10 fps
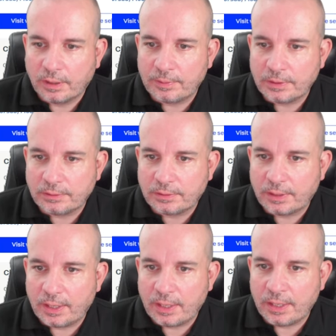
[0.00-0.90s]
I mean,
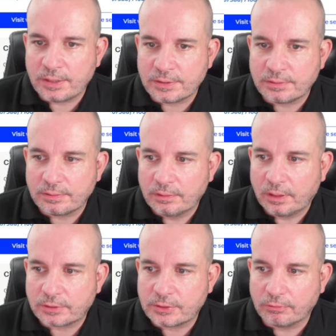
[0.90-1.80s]
that is
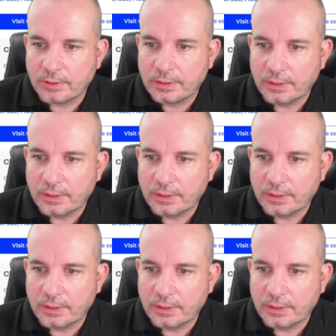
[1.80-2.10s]
luxury,